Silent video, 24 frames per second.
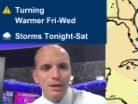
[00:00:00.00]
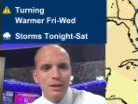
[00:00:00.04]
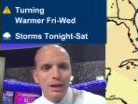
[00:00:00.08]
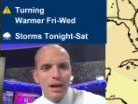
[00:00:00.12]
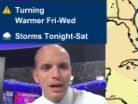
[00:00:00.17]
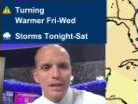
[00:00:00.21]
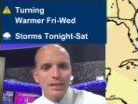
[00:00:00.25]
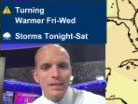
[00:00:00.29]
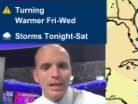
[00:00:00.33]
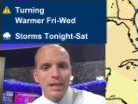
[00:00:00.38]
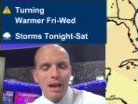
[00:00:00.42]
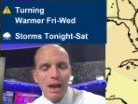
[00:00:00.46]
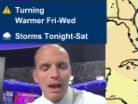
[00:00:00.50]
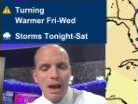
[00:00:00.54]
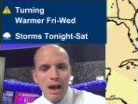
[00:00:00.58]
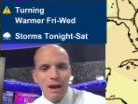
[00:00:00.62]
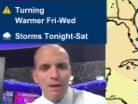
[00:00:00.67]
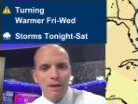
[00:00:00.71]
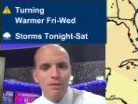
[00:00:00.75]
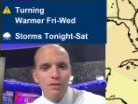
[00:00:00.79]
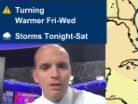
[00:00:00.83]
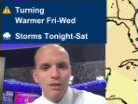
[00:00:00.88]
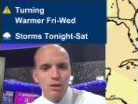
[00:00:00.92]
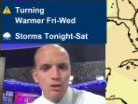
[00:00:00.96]
I say
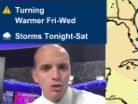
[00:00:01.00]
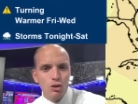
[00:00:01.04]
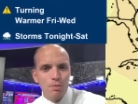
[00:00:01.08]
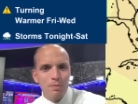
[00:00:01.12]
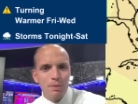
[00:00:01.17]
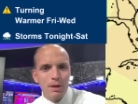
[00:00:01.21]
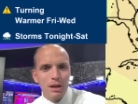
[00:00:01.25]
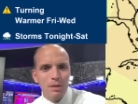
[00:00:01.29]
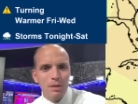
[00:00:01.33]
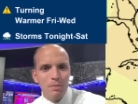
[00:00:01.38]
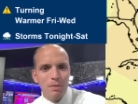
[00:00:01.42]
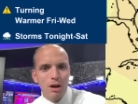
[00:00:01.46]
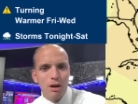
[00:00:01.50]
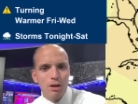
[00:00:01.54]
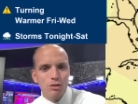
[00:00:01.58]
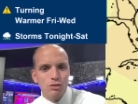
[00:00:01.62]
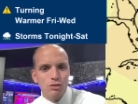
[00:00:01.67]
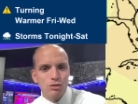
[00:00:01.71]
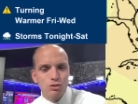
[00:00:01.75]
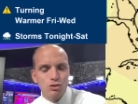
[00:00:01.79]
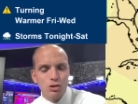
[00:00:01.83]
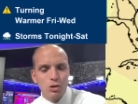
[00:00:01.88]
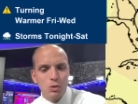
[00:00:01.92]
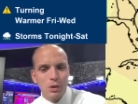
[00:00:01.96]
half of the European models
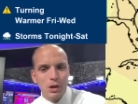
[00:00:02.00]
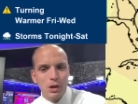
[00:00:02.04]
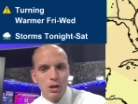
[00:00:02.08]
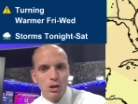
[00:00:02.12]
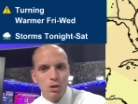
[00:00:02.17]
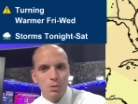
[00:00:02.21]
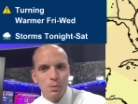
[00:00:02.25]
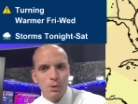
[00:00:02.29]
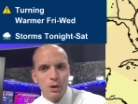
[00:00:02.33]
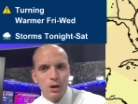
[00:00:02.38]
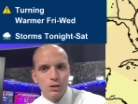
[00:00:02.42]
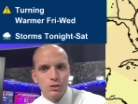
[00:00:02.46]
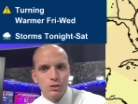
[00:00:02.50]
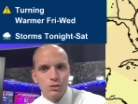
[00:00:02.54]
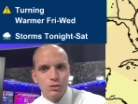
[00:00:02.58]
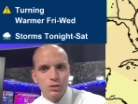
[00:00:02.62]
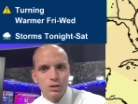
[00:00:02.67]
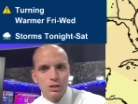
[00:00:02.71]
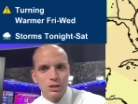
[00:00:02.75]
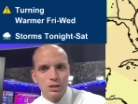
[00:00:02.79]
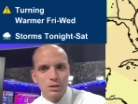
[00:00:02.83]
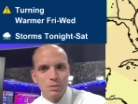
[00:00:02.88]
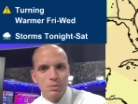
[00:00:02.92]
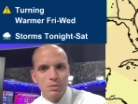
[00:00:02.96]
are showing a low pressure
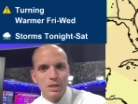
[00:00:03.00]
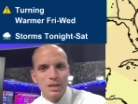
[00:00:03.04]
system.